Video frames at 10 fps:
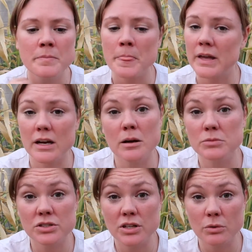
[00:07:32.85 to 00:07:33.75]
And I'm
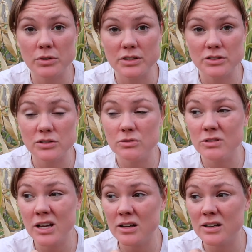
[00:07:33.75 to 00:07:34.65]
just not willing to do
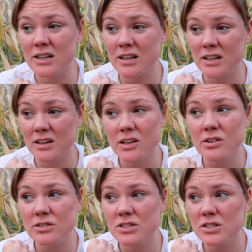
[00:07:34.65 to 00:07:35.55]
that. And I can
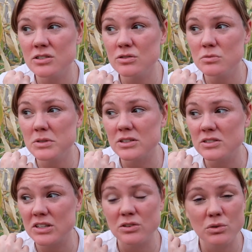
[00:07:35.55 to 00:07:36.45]
guarantee you,
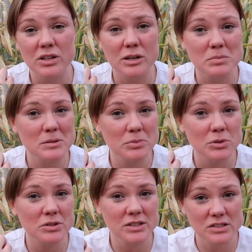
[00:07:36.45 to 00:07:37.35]
because I know a lot of
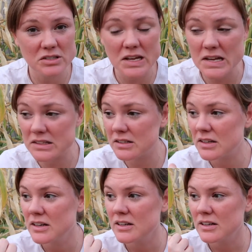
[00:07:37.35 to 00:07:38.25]
people in the state,
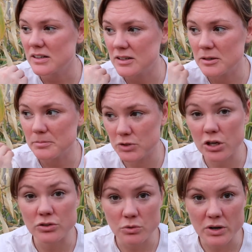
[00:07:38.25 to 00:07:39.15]
um,
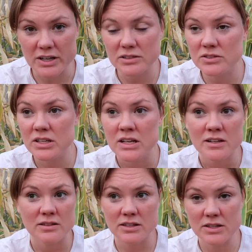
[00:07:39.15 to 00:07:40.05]
doctor-wise,
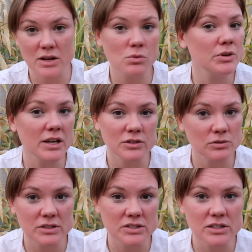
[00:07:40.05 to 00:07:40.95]
that they will not
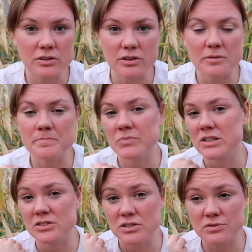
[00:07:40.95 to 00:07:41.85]
do this either.
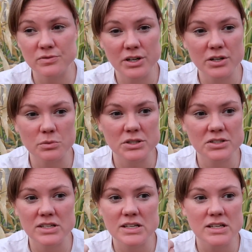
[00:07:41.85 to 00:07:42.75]
This is very
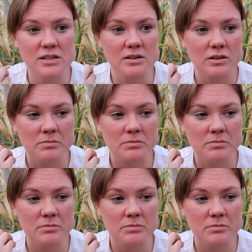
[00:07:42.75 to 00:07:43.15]
risky.